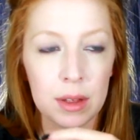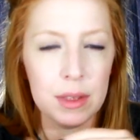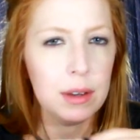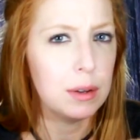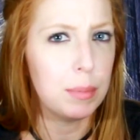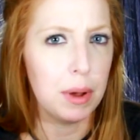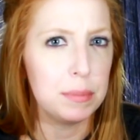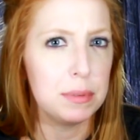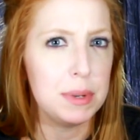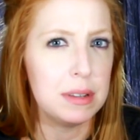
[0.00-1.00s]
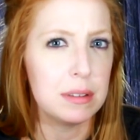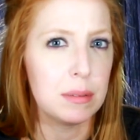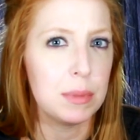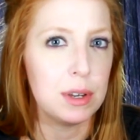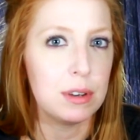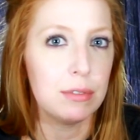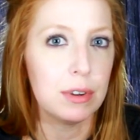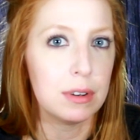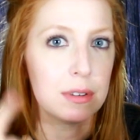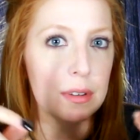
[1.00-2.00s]
I think kebabs means something
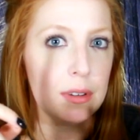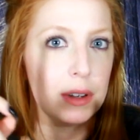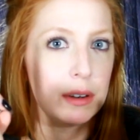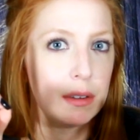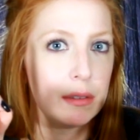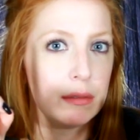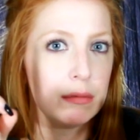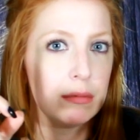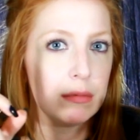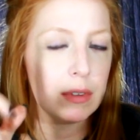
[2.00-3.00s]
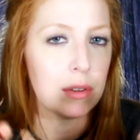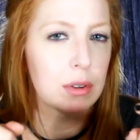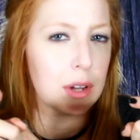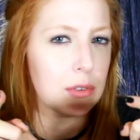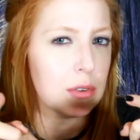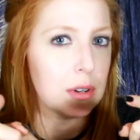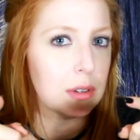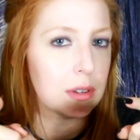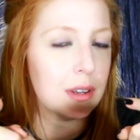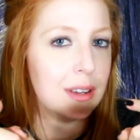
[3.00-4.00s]
different in other
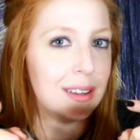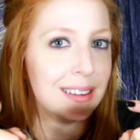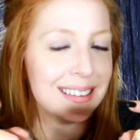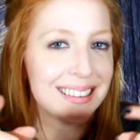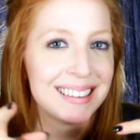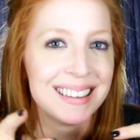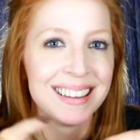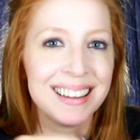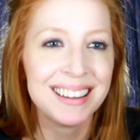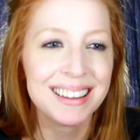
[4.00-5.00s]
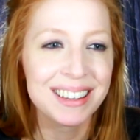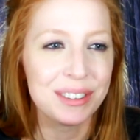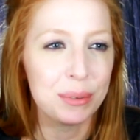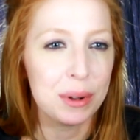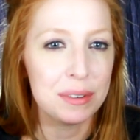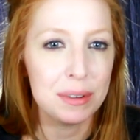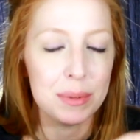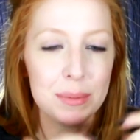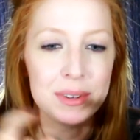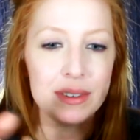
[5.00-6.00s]
countries. Because I watch the
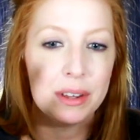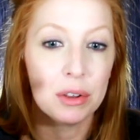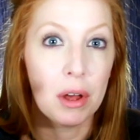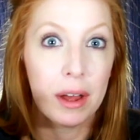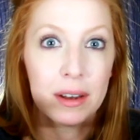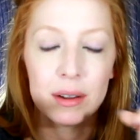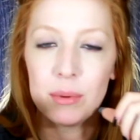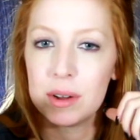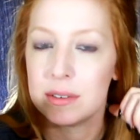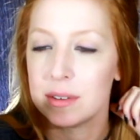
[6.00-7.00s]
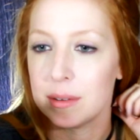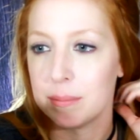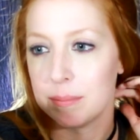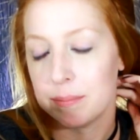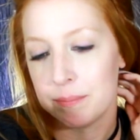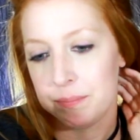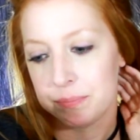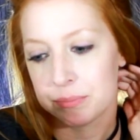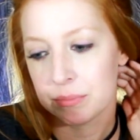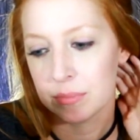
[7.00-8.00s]
BBC a lot. I watch
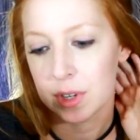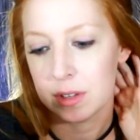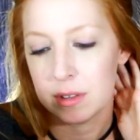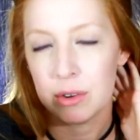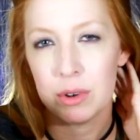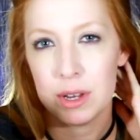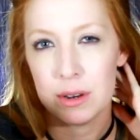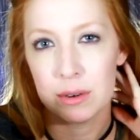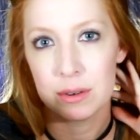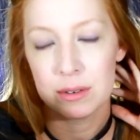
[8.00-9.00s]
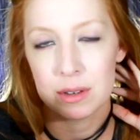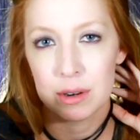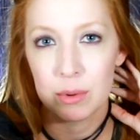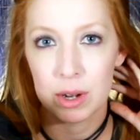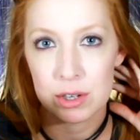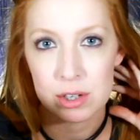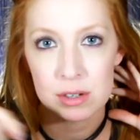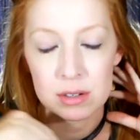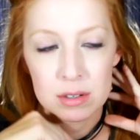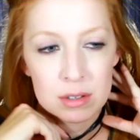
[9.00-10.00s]
Secret Eaters, and I watch